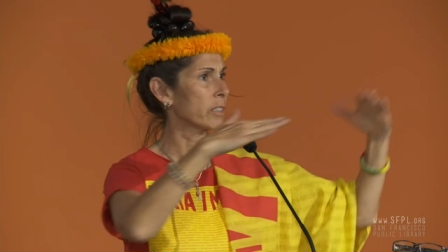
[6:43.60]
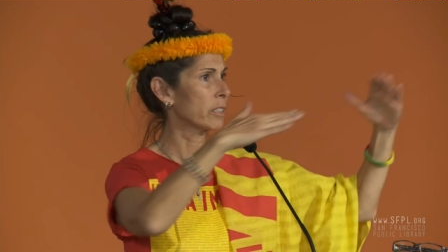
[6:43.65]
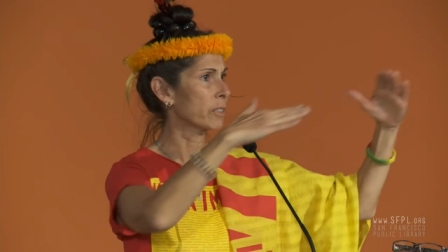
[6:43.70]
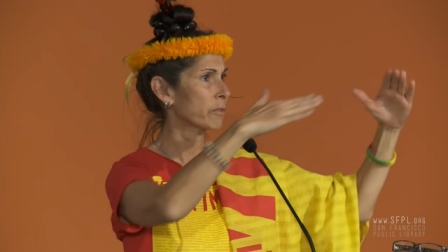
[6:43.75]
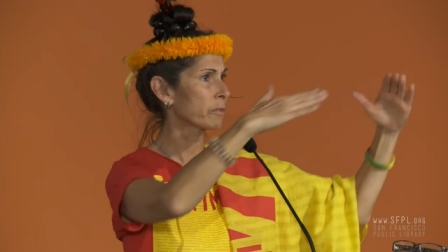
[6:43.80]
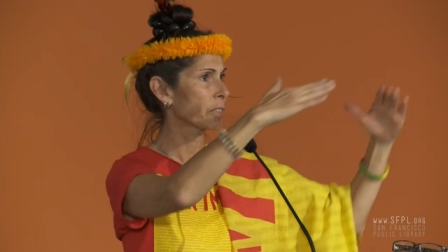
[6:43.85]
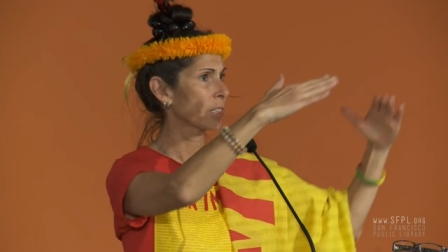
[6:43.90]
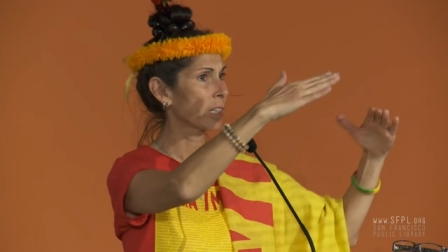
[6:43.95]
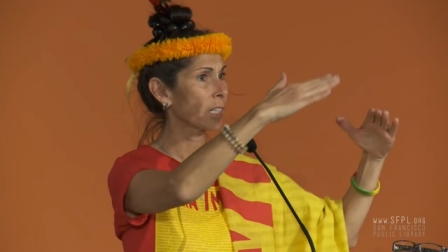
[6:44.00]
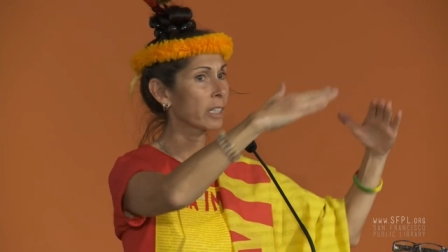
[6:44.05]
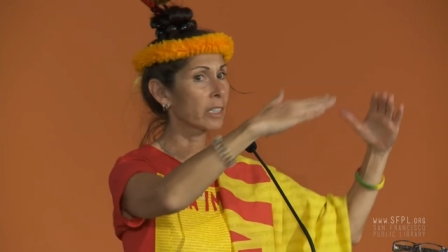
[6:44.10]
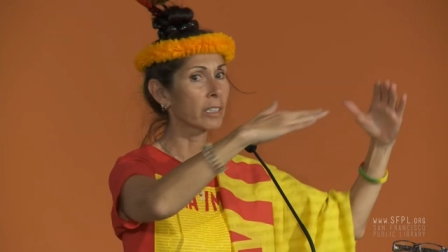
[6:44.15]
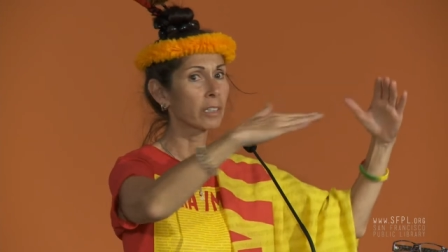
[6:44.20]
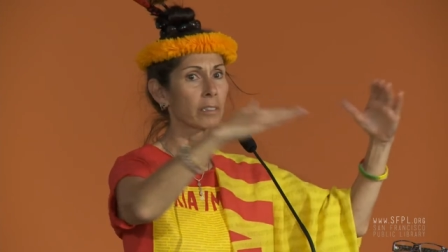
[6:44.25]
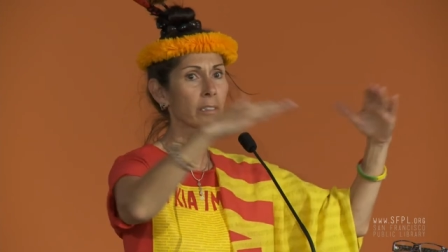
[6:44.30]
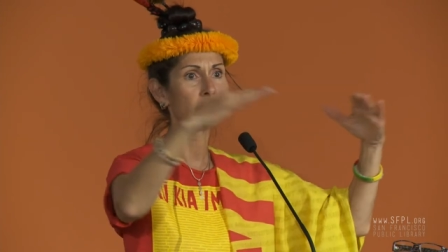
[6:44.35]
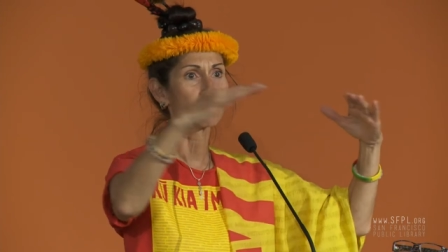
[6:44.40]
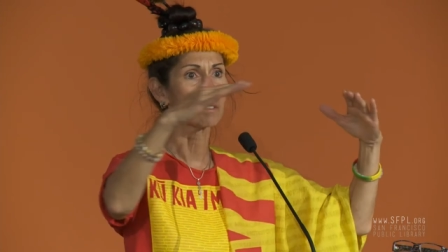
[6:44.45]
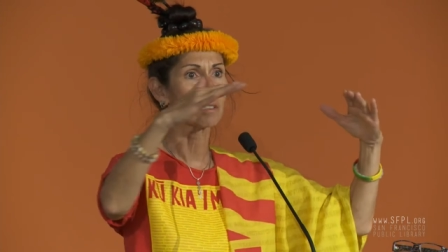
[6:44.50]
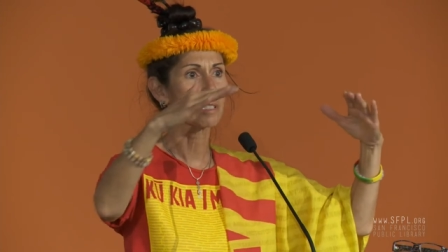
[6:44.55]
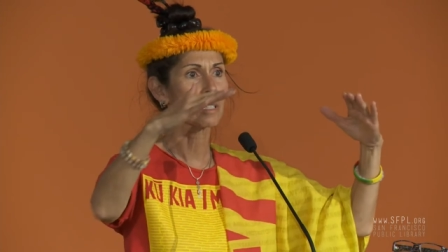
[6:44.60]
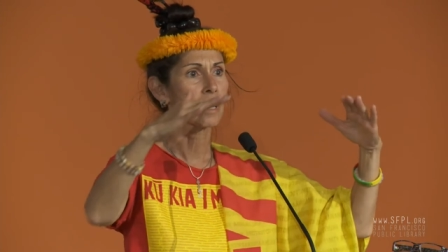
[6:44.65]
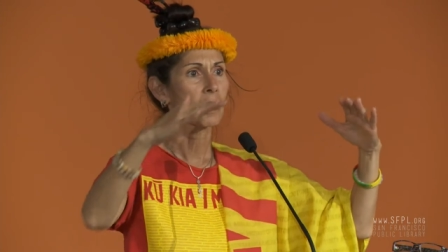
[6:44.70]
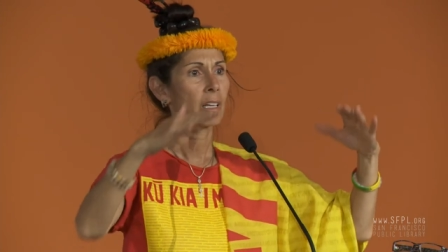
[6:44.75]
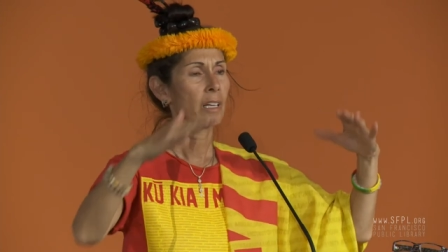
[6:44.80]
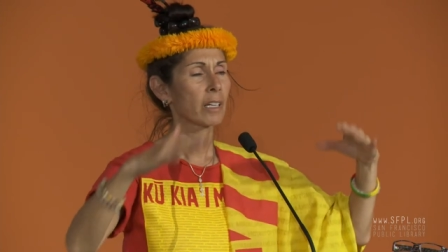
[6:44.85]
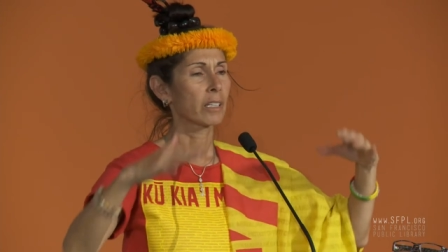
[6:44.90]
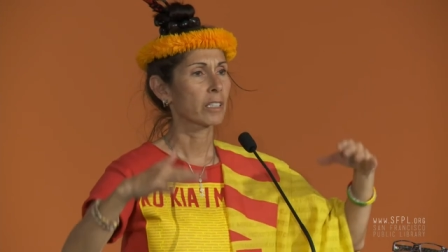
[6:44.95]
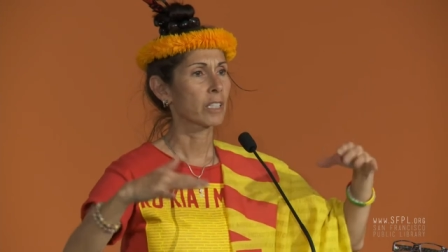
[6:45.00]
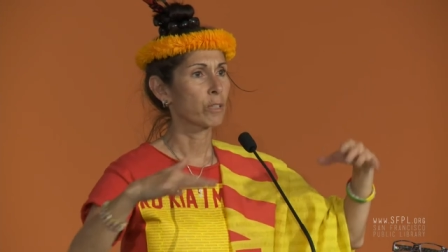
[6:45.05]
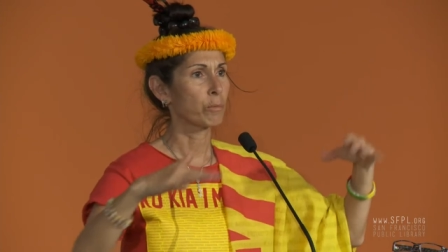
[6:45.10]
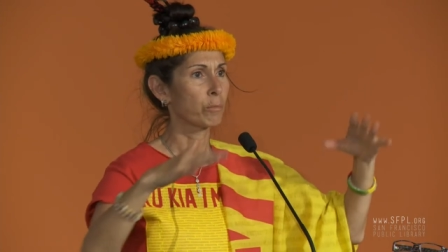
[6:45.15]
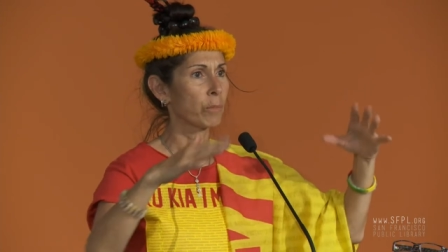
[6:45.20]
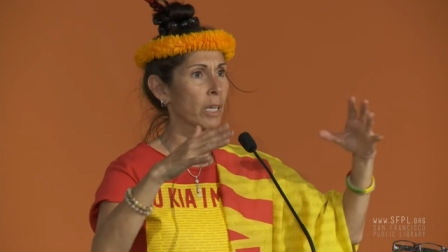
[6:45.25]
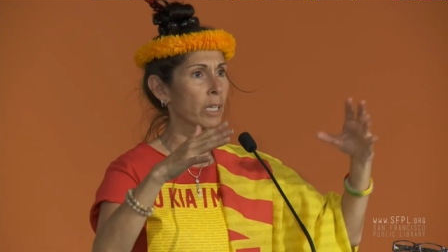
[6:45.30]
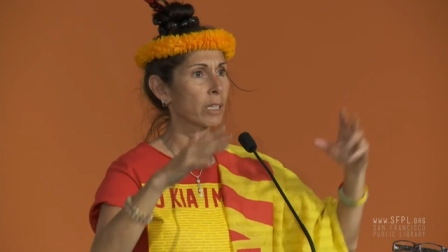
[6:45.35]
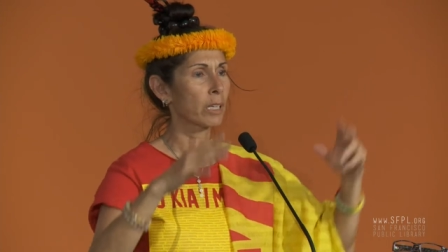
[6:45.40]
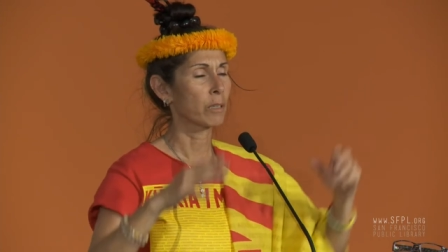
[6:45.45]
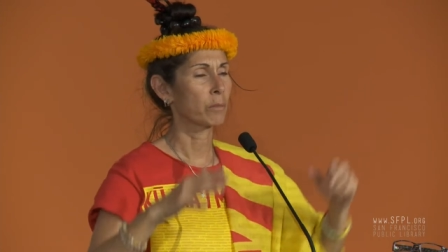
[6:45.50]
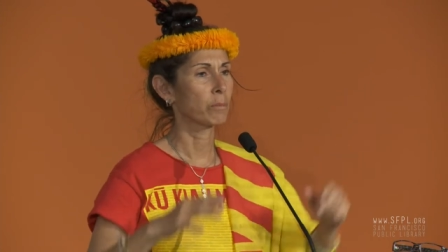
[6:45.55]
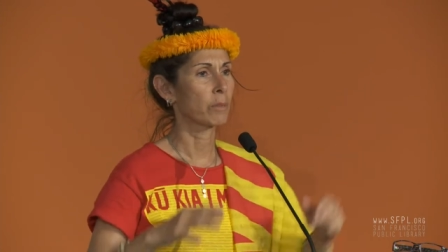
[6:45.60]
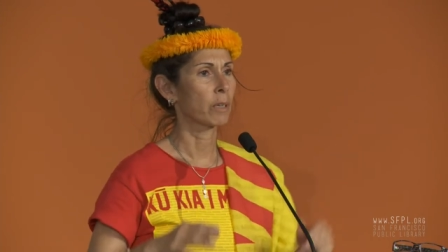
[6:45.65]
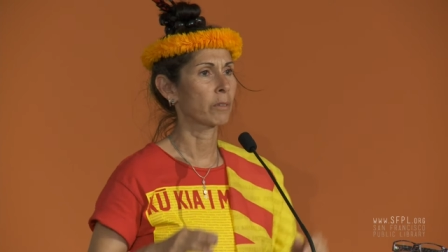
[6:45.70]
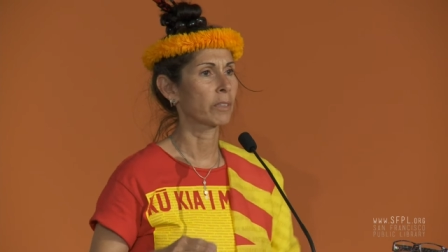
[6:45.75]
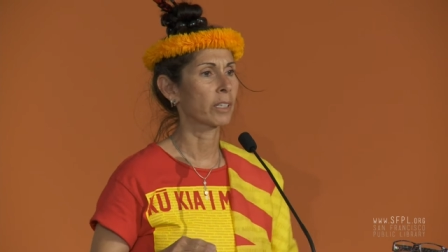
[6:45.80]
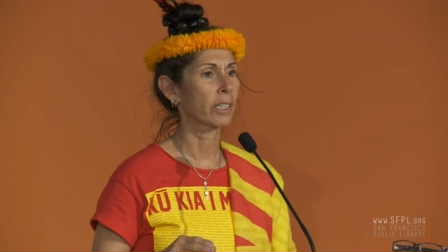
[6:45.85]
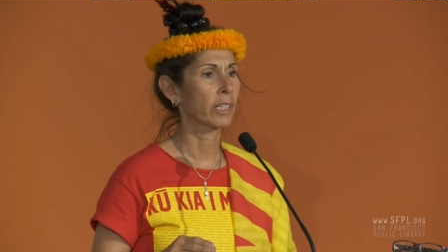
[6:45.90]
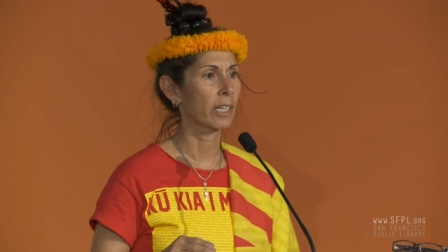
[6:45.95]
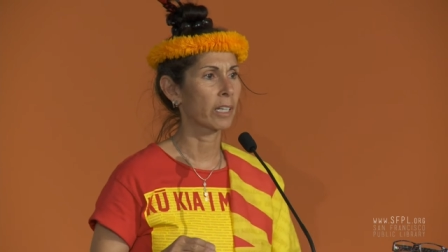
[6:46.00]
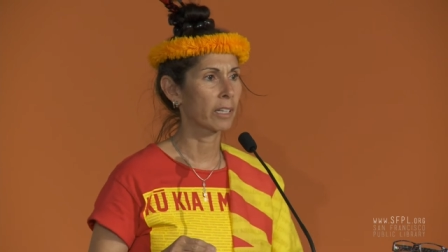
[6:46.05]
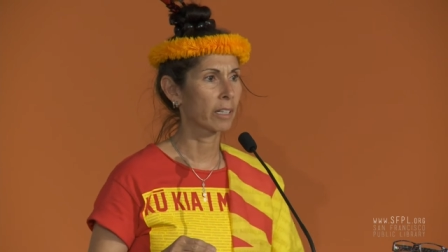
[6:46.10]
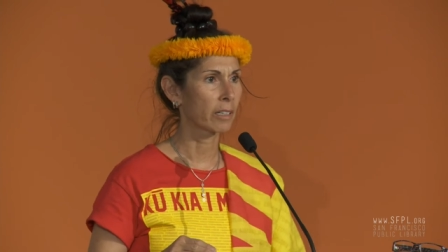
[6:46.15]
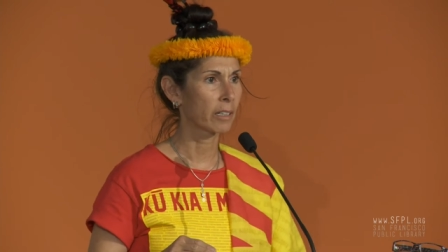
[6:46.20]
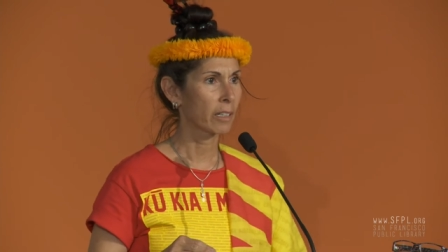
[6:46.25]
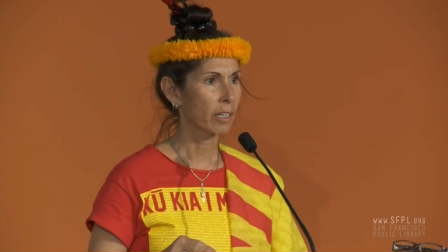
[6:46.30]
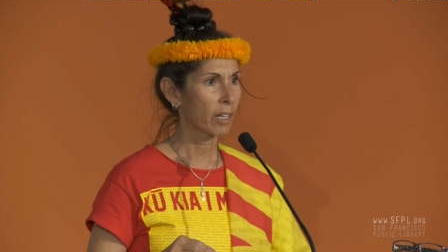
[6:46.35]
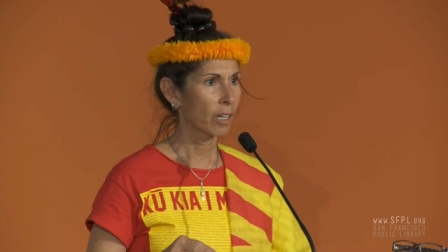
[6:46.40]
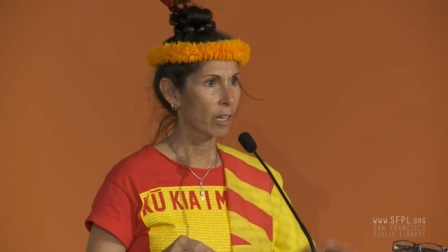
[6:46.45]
different hills that make up Mauna Kea.